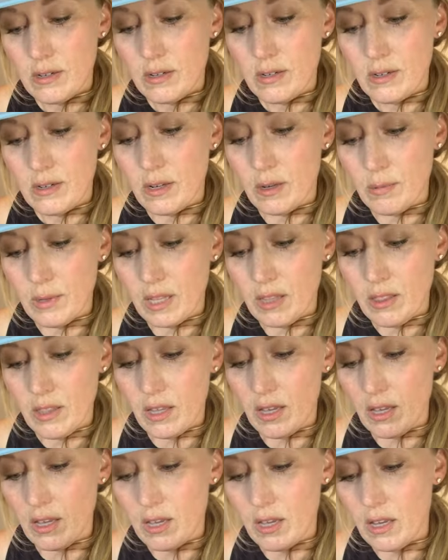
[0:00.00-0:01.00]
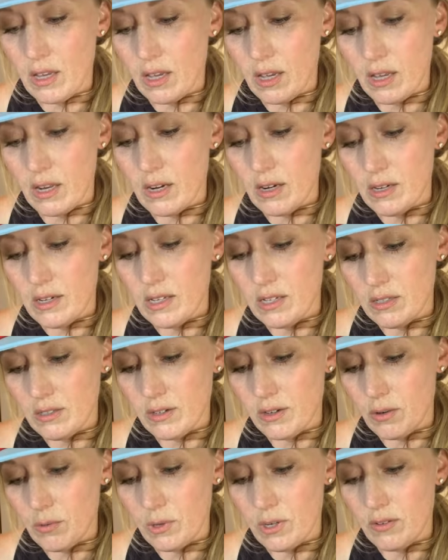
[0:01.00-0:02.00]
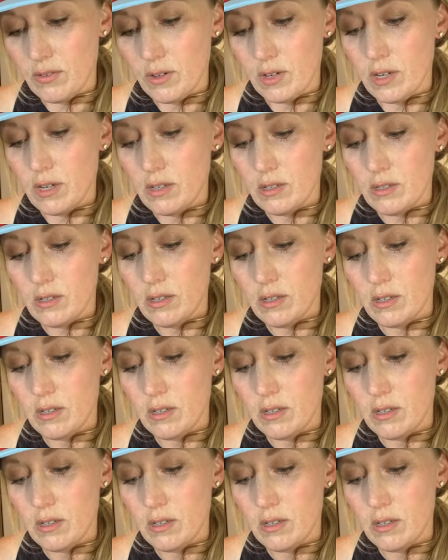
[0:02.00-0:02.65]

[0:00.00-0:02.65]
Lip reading: dubbing thing again, teaser or whatever it is.